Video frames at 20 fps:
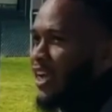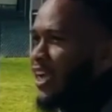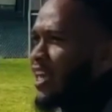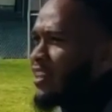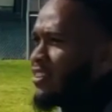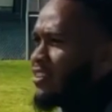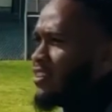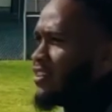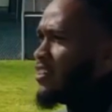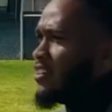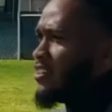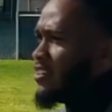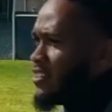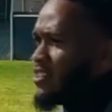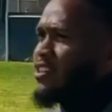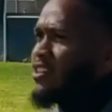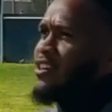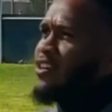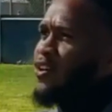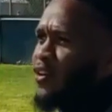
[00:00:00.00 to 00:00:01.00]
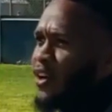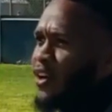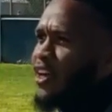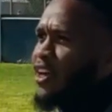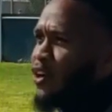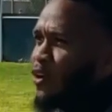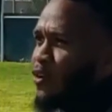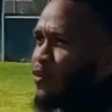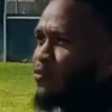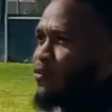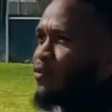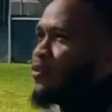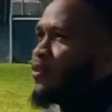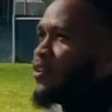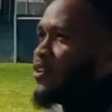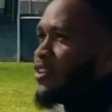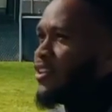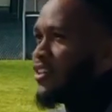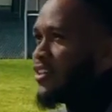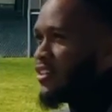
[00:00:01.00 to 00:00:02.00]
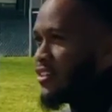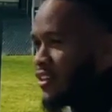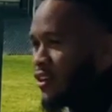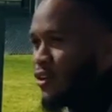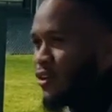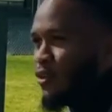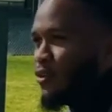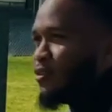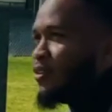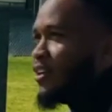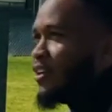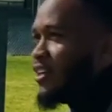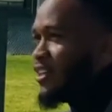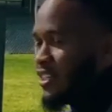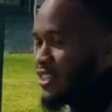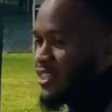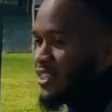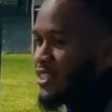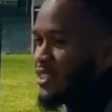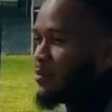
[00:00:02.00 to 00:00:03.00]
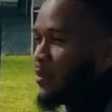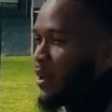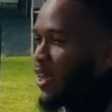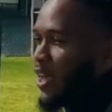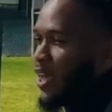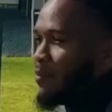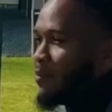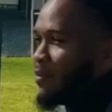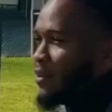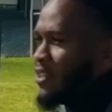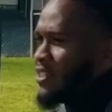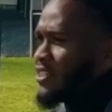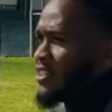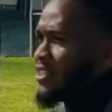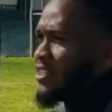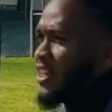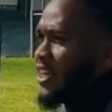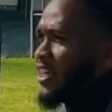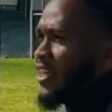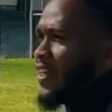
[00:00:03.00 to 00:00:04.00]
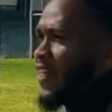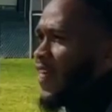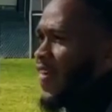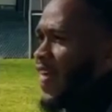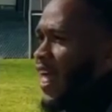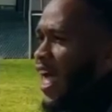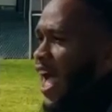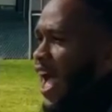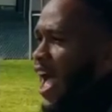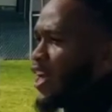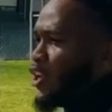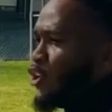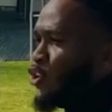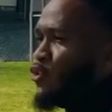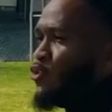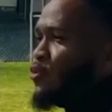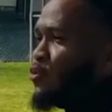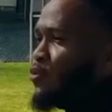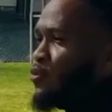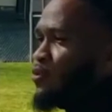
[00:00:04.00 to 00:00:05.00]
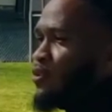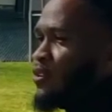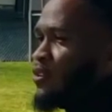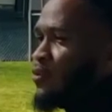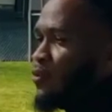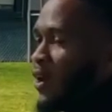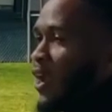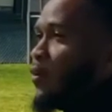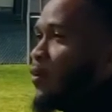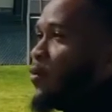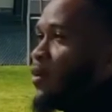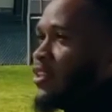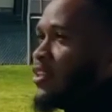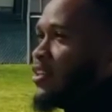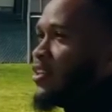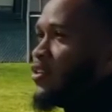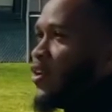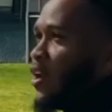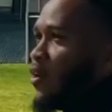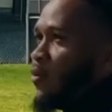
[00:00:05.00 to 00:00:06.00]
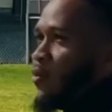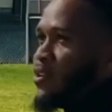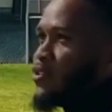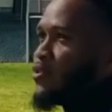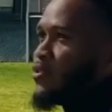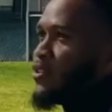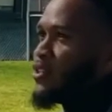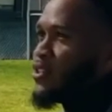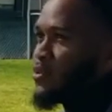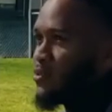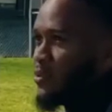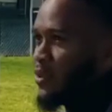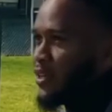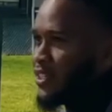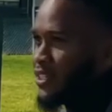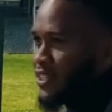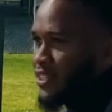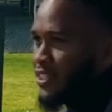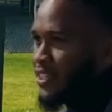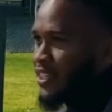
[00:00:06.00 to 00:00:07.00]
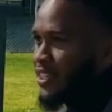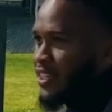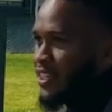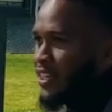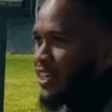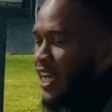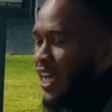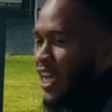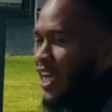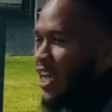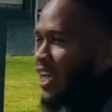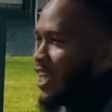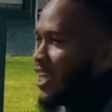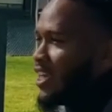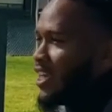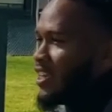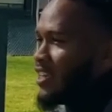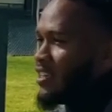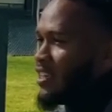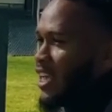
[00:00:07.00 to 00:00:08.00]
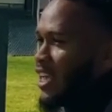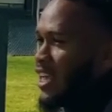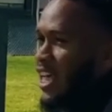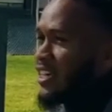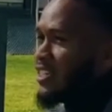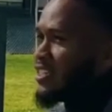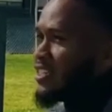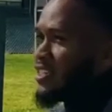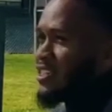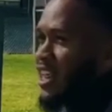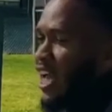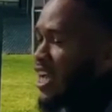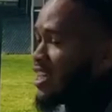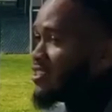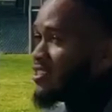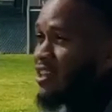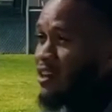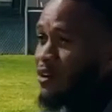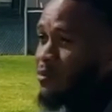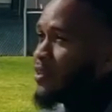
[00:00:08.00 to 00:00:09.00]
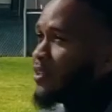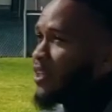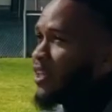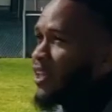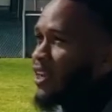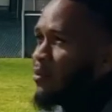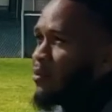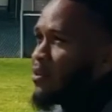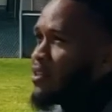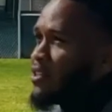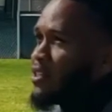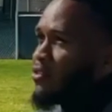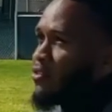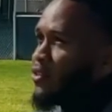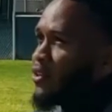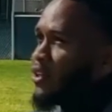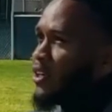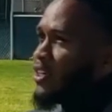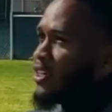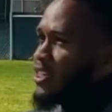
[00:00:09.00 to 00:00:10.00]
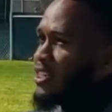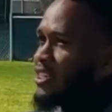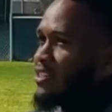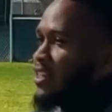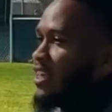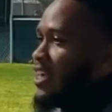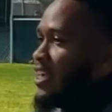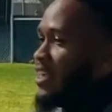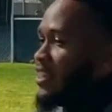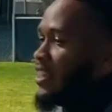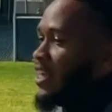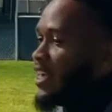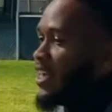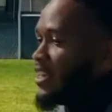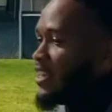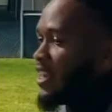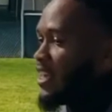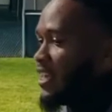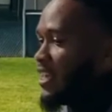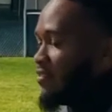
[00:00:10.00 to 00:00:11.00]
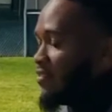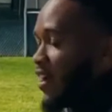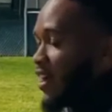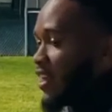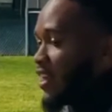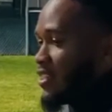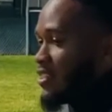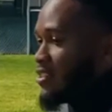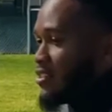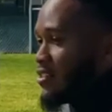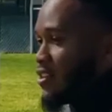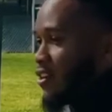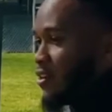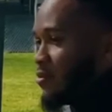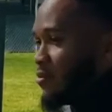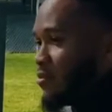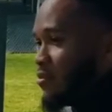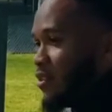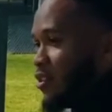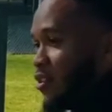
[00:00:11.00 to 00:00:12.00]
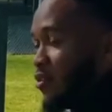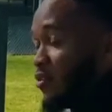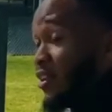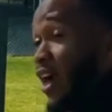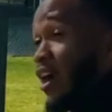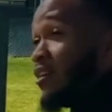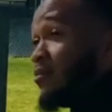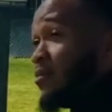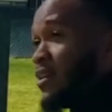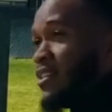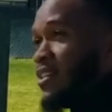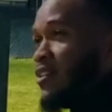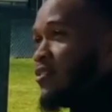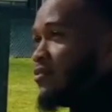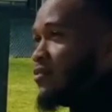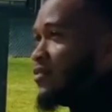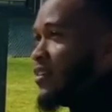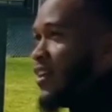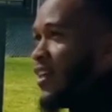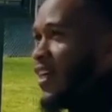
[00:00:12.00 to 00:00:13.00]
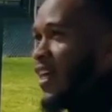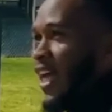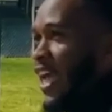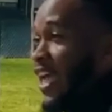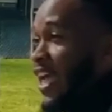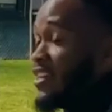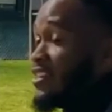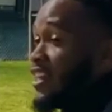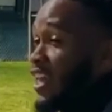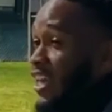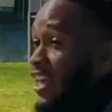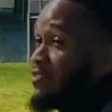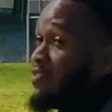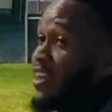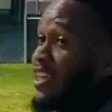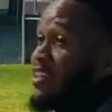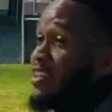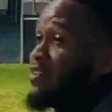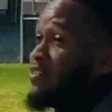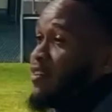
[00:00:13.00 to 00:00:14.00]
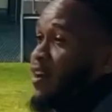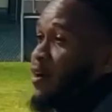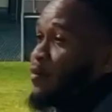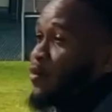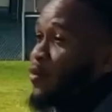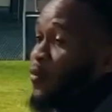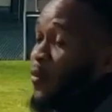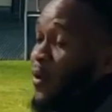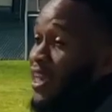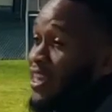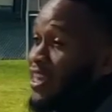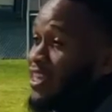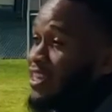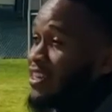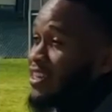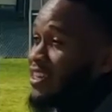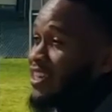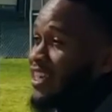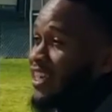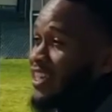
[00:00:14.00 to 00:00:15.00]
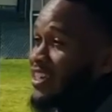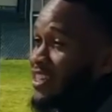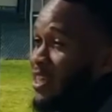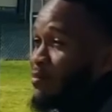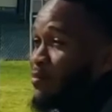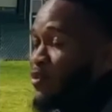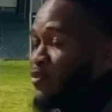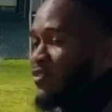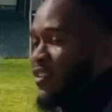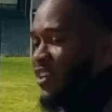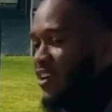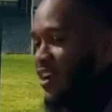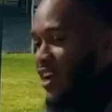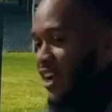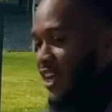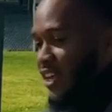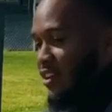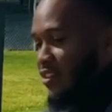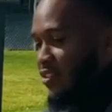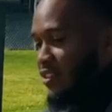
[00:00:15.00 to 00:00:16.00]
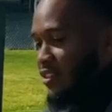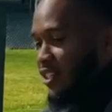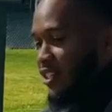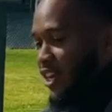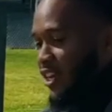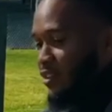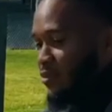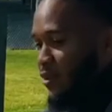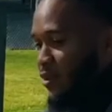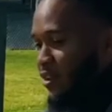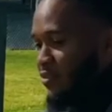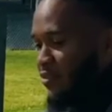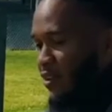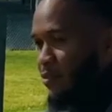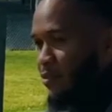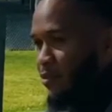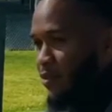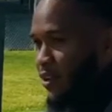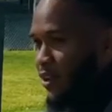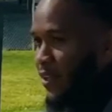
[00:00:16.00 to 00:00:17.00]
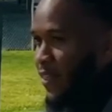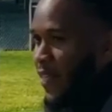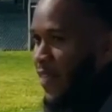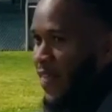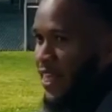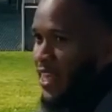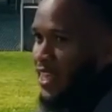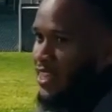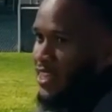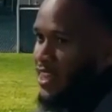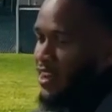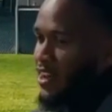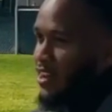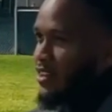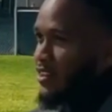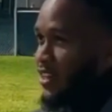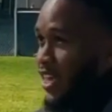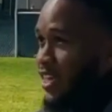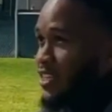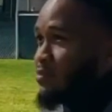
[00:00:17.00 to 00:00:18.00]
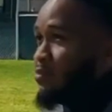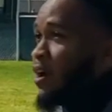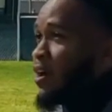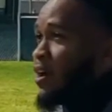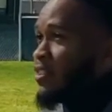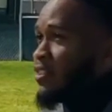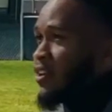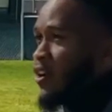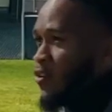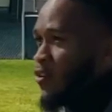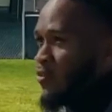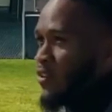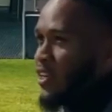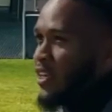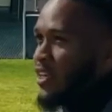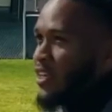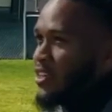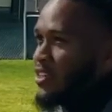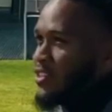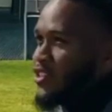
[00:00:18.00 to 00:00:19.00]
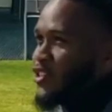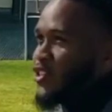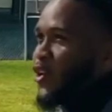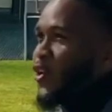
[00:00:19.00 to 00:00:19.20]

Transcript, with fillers: I got the, the go ahead, go for it. The no, right. this is bad. But it's just like I knew what I wanted to do. I wasn't going to switch. Right. And and I just I stuck with that. I wasn't going to because then if I just started you know doubting myself. Right. And like if I even if I would have waited because I moved here, I got here in January, February. Uh, next month, COVID uh-huh. hit.